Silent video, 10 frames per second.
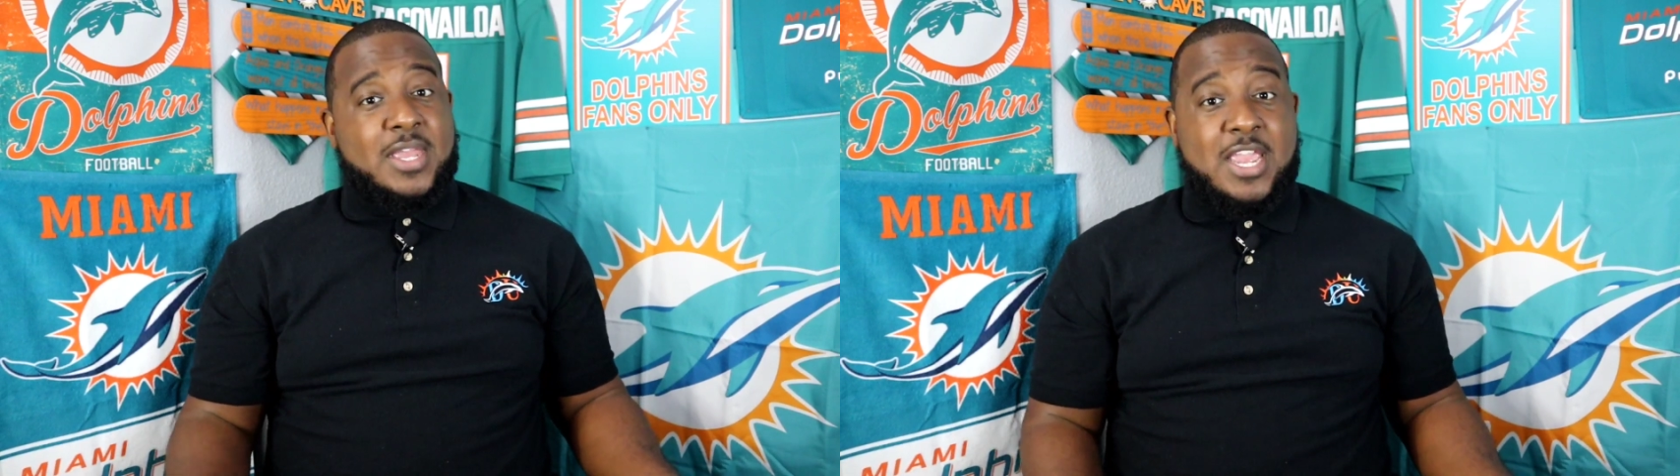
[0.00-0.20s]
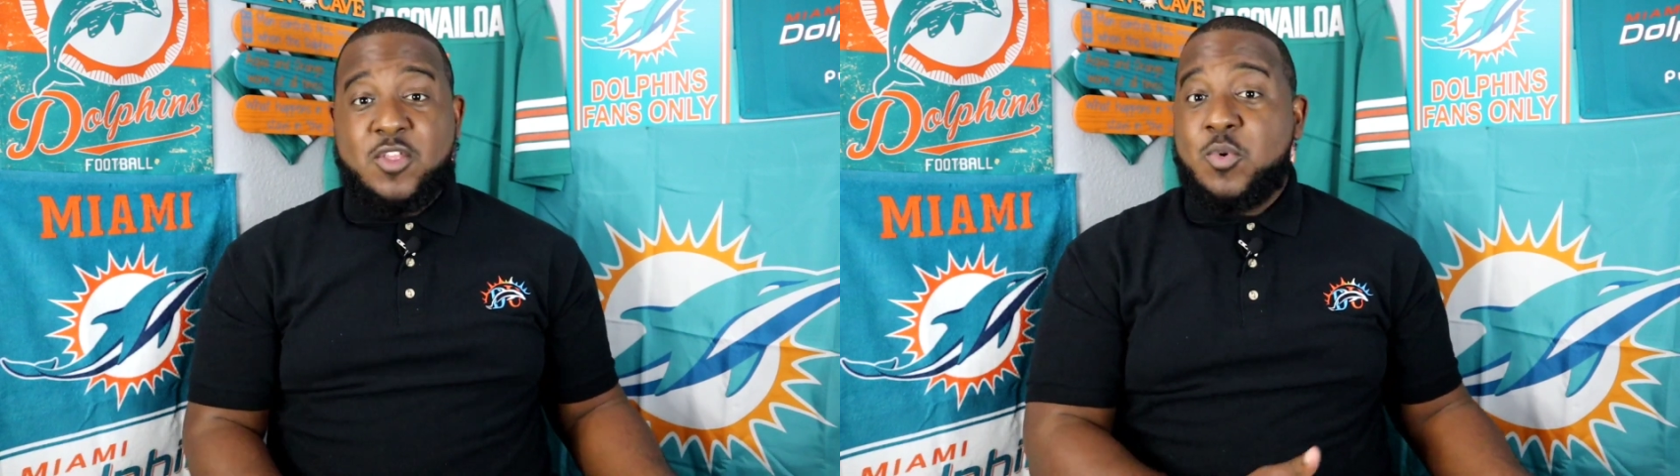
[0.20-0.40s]

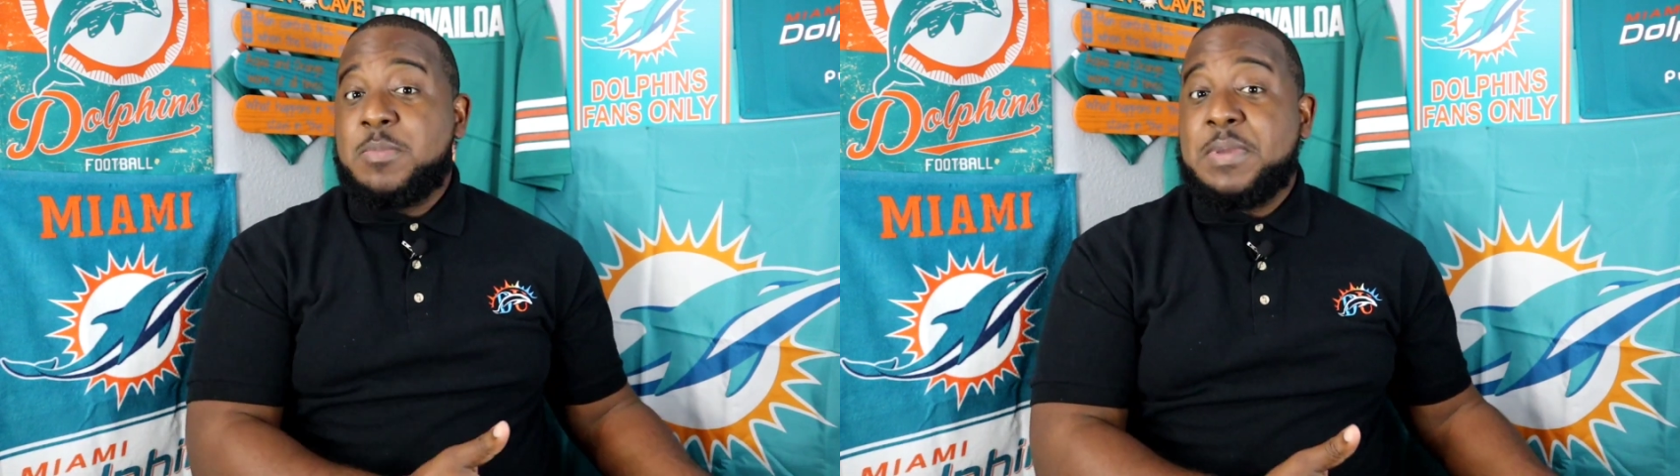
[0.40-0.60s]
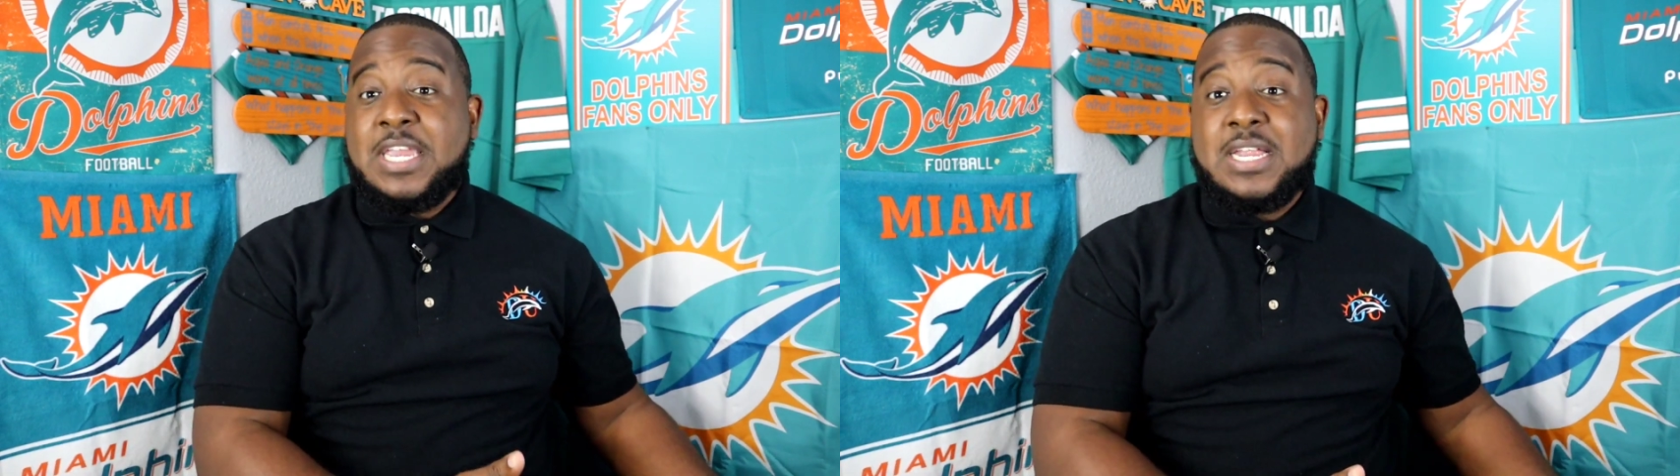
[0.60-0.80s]
Either
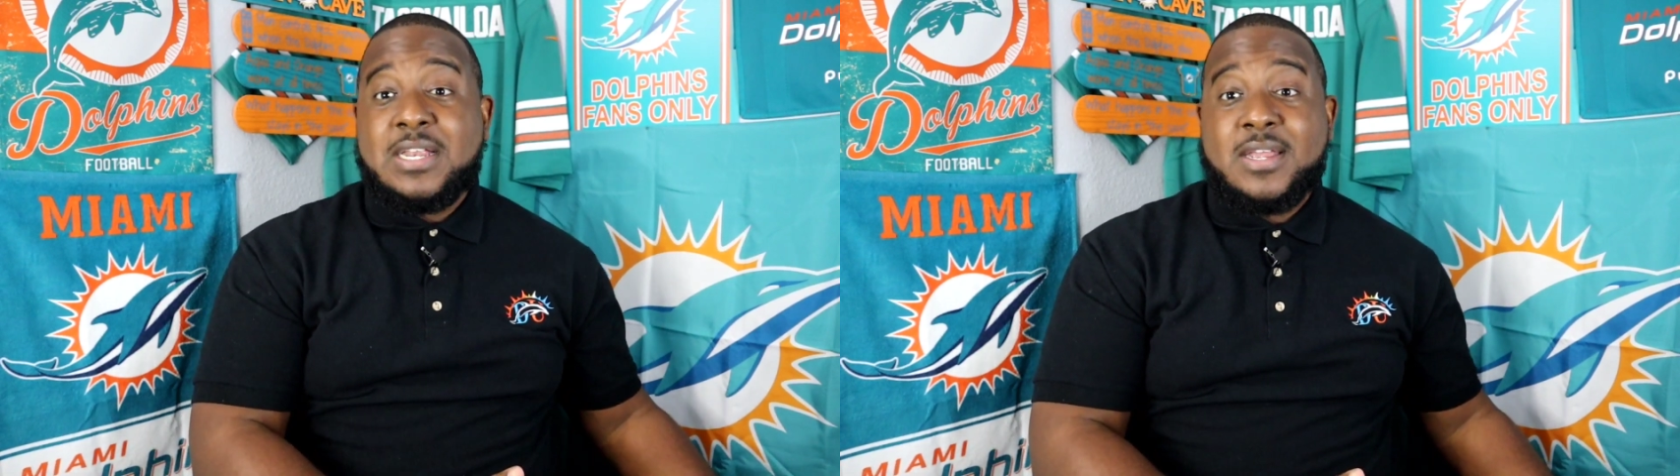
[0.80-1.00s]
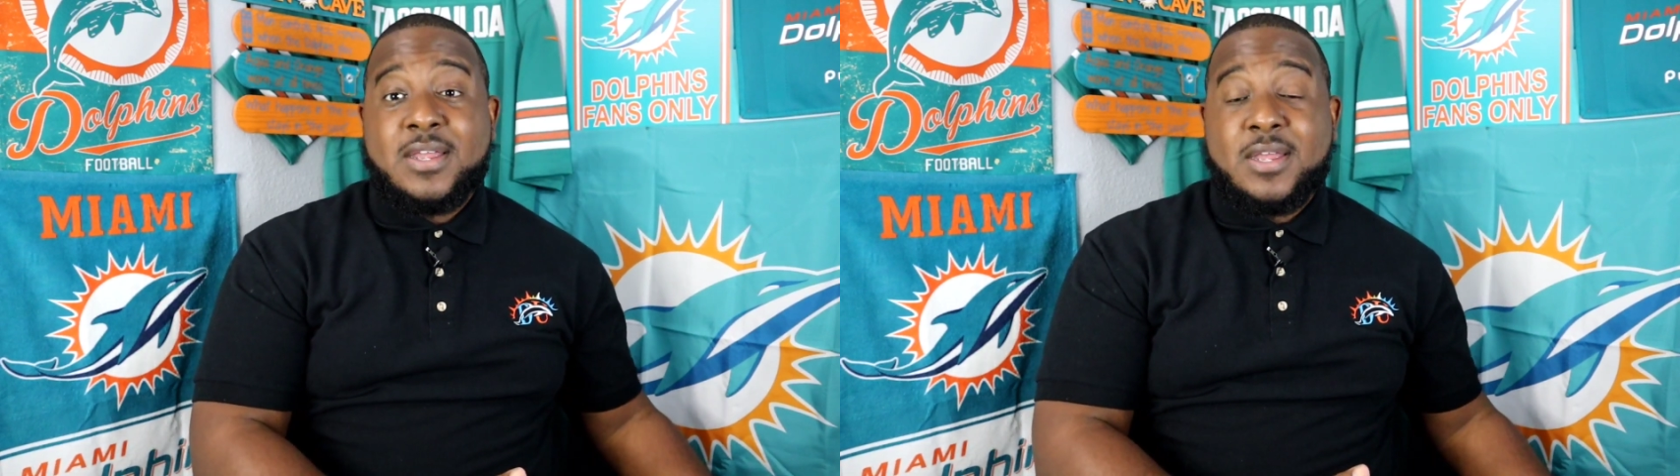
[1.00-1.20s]
we
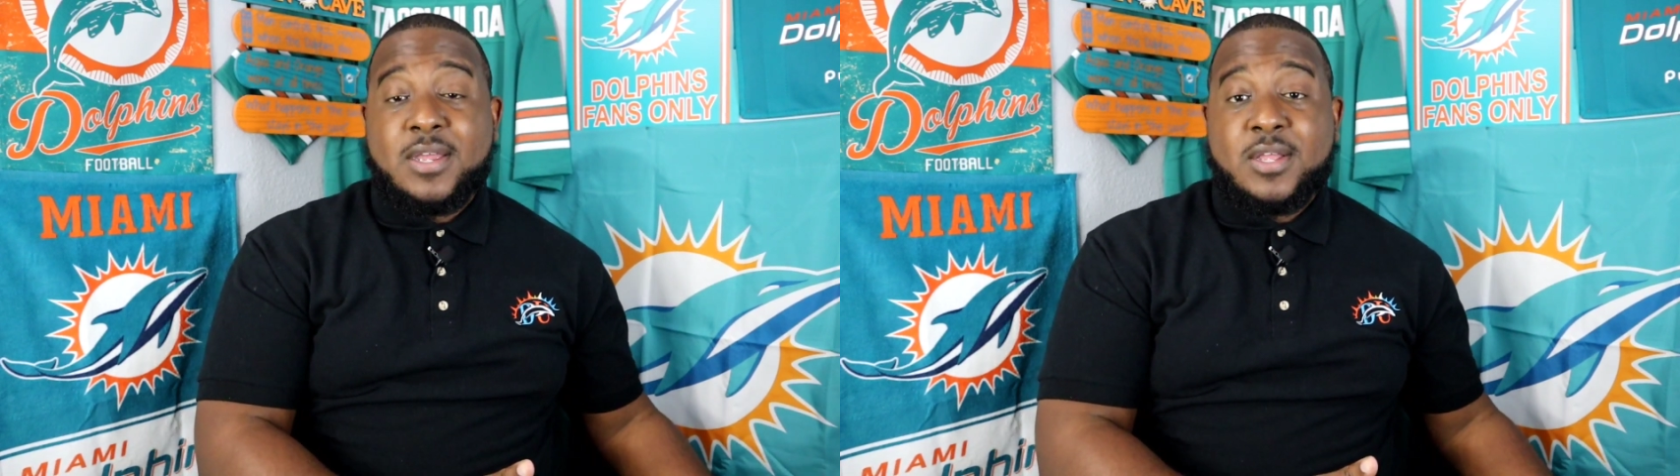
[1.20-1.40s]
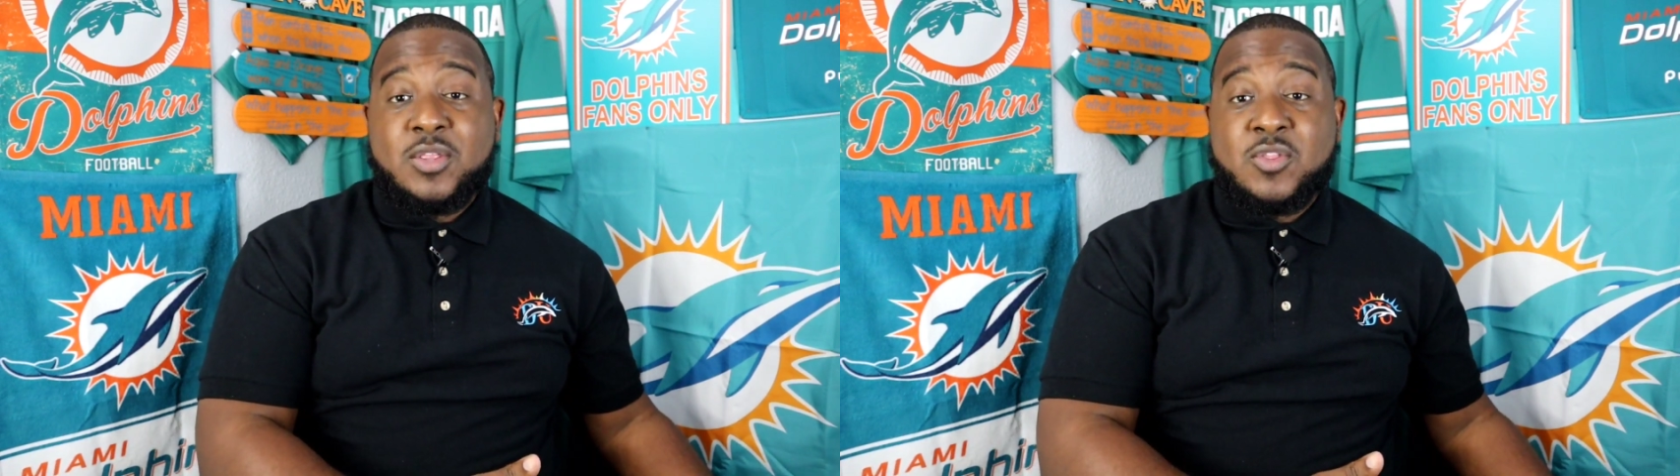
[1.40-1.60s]
beat
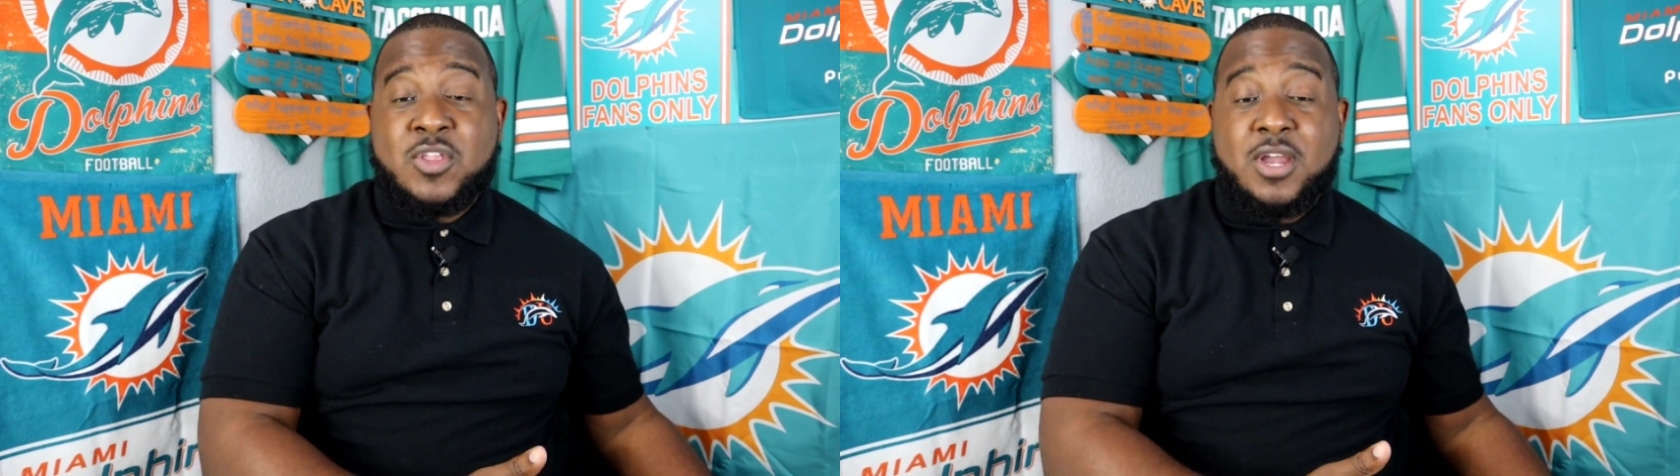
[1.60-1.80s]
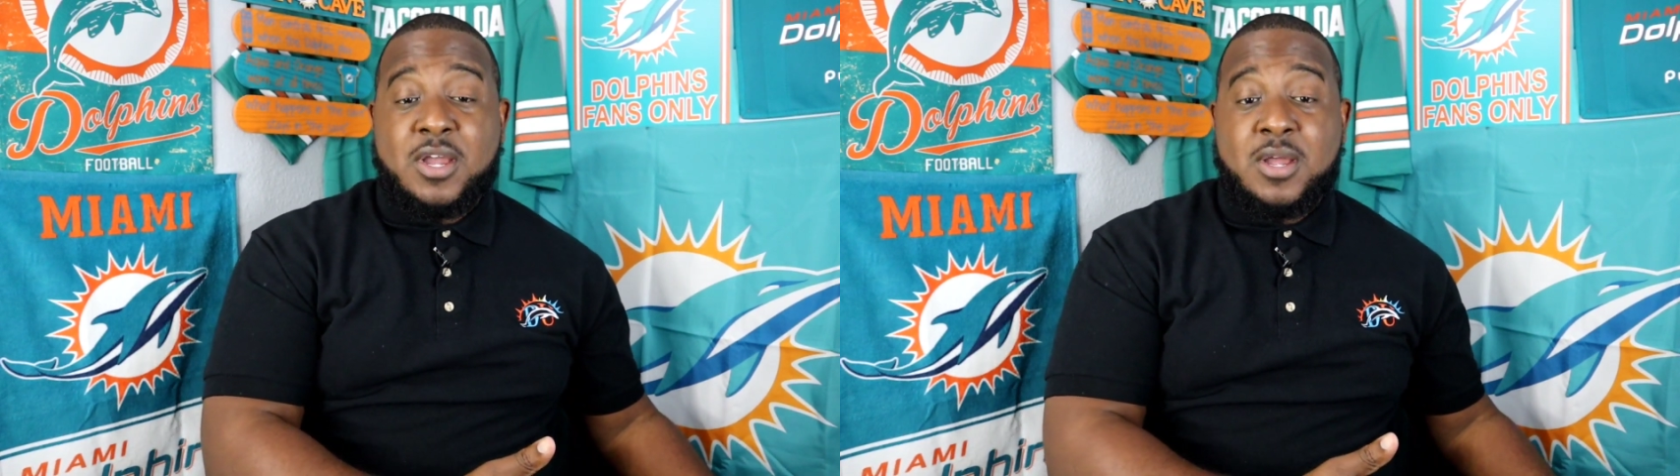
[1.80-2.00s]

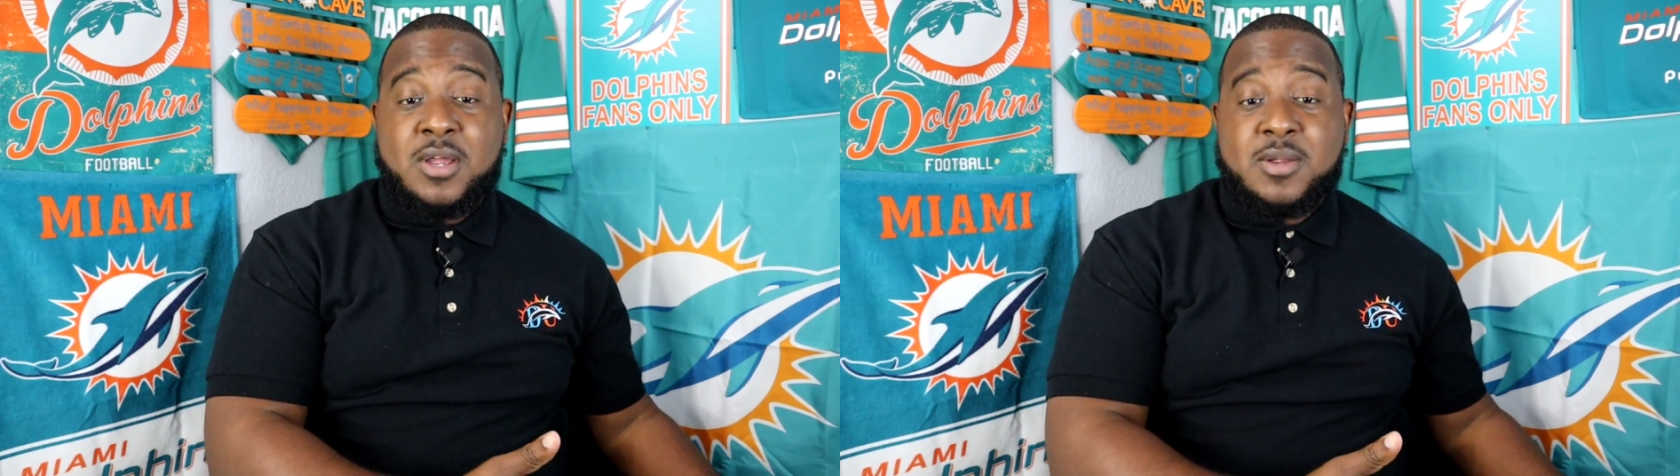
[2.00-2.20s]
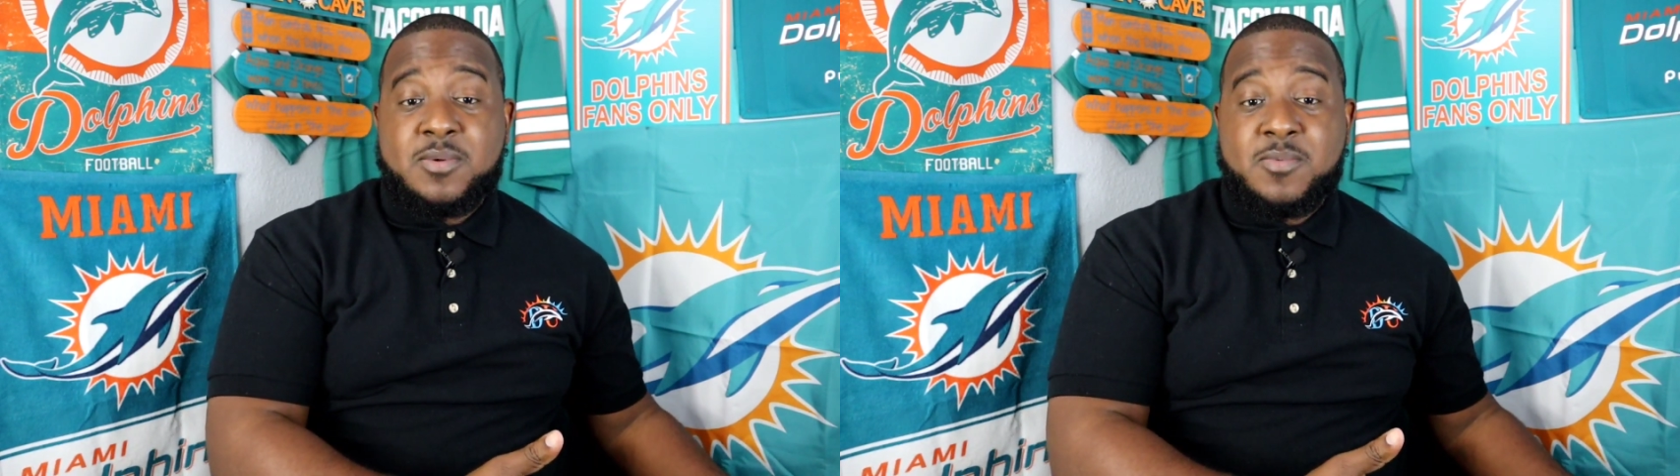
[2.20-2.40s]

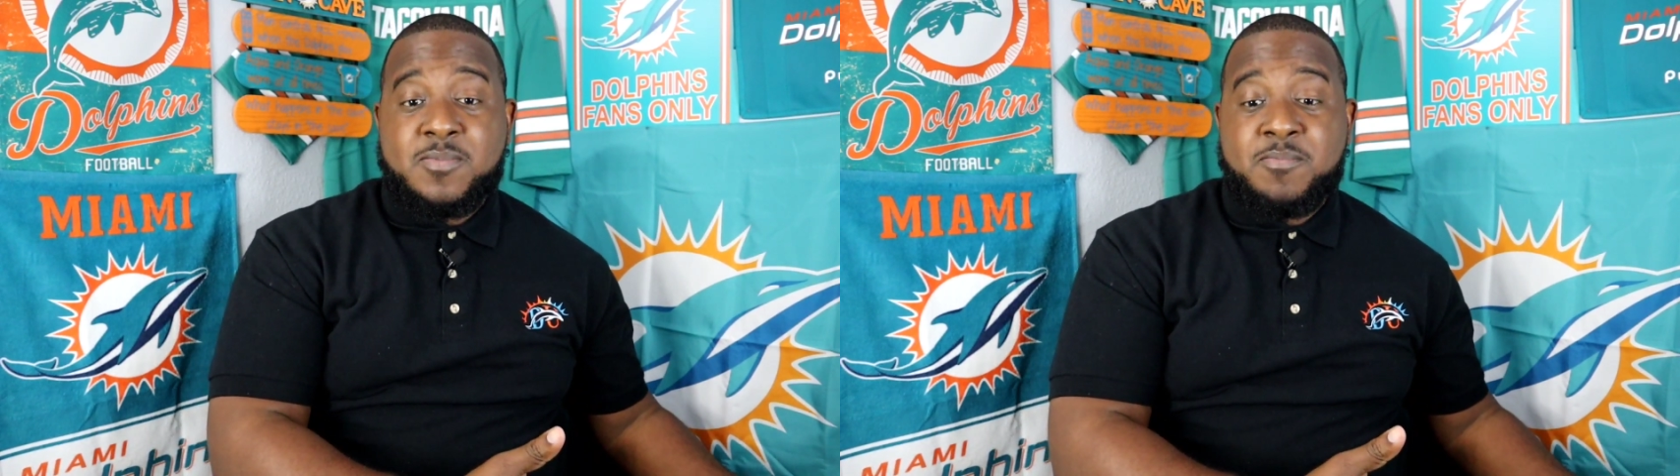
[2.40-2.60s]
the